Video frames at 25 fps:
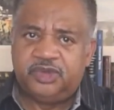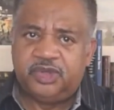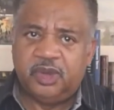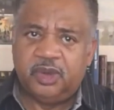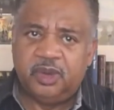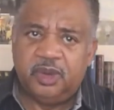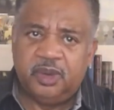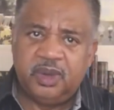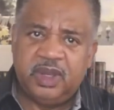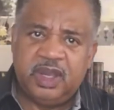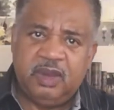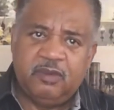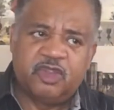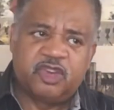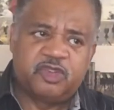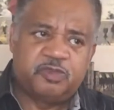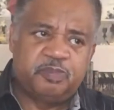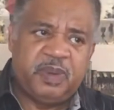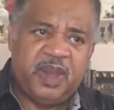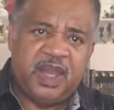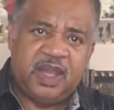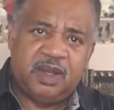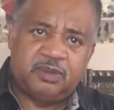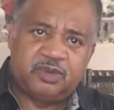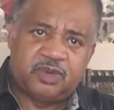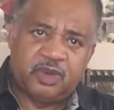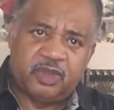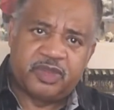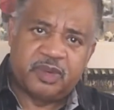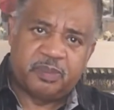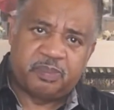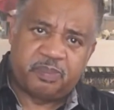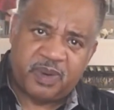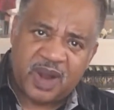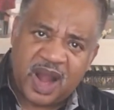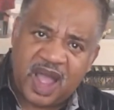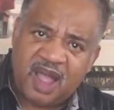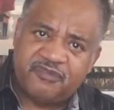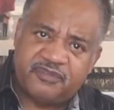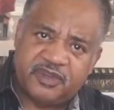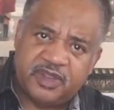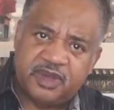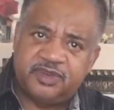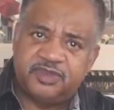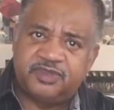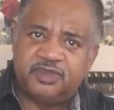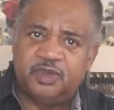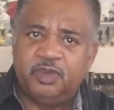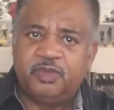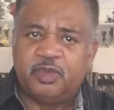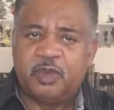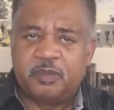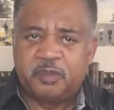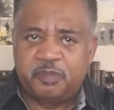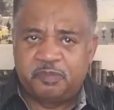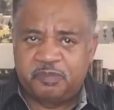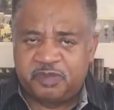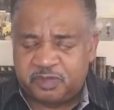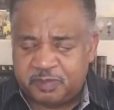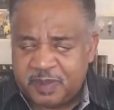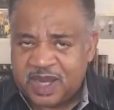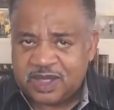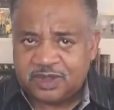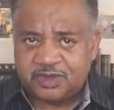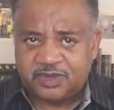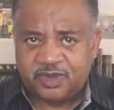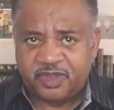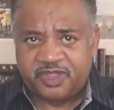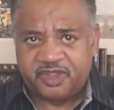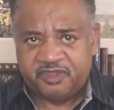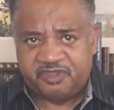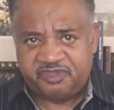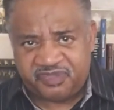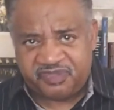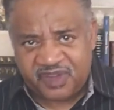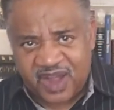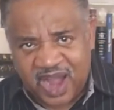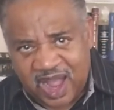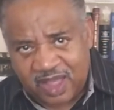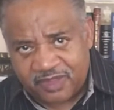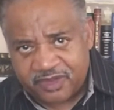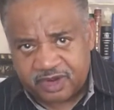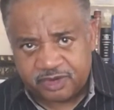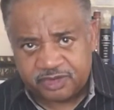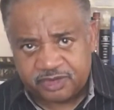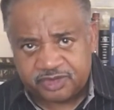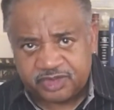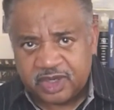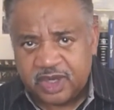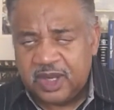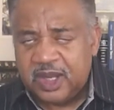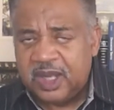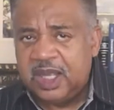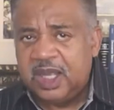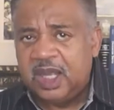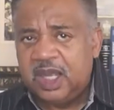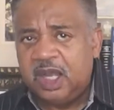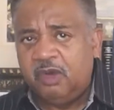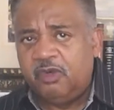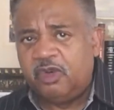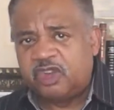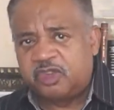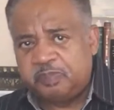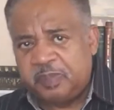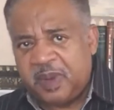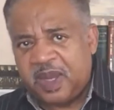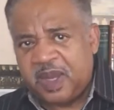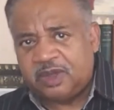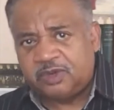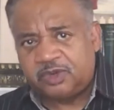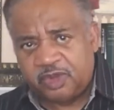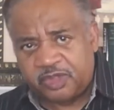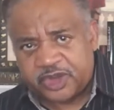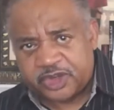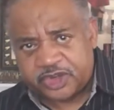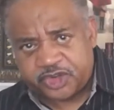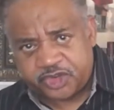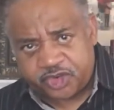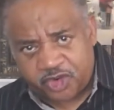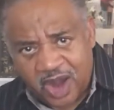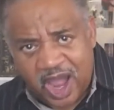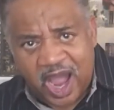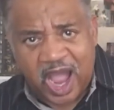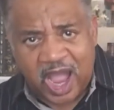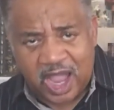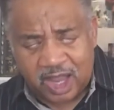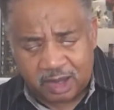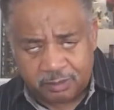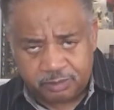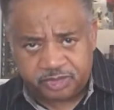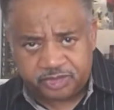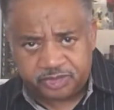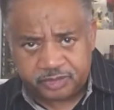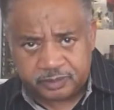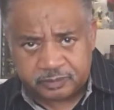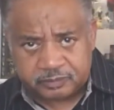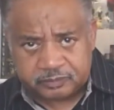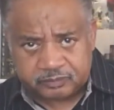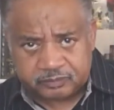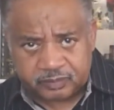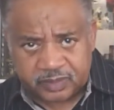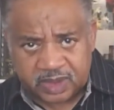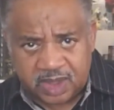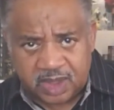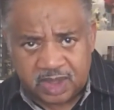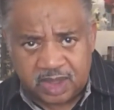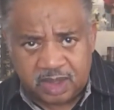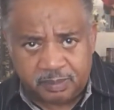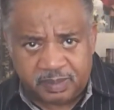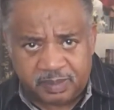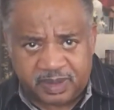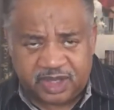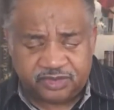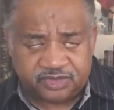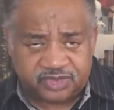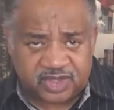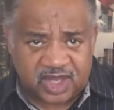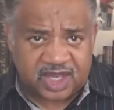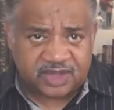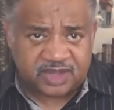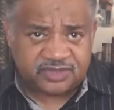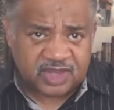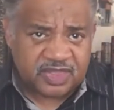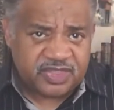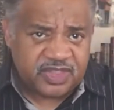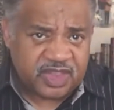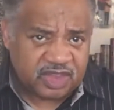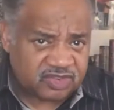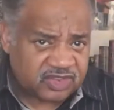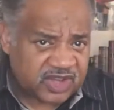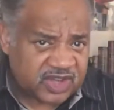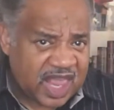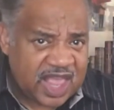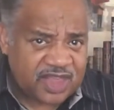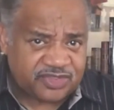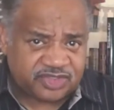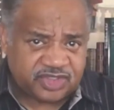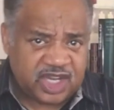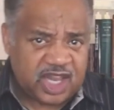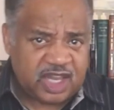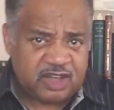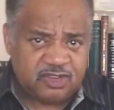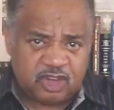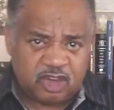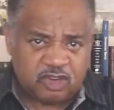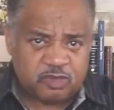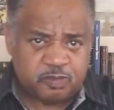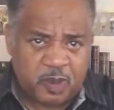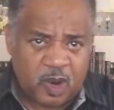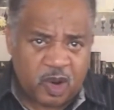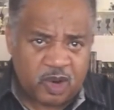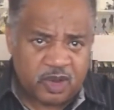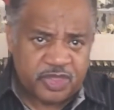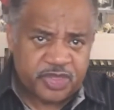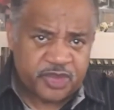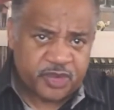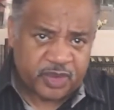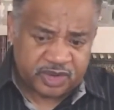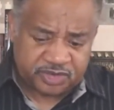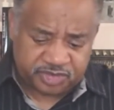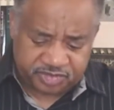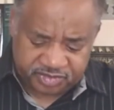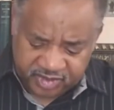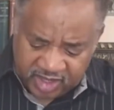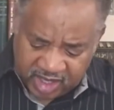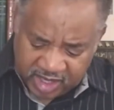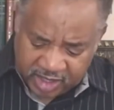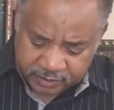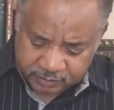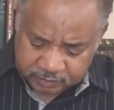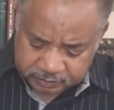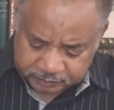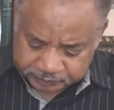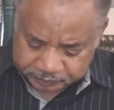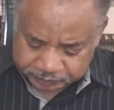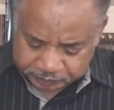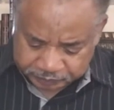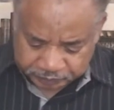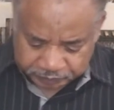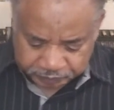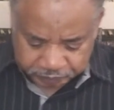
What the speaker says: to, he would speak to the prophets who would speak to the fathers who would speak to the tribes. But he says in these last days, he's spoken through his Son.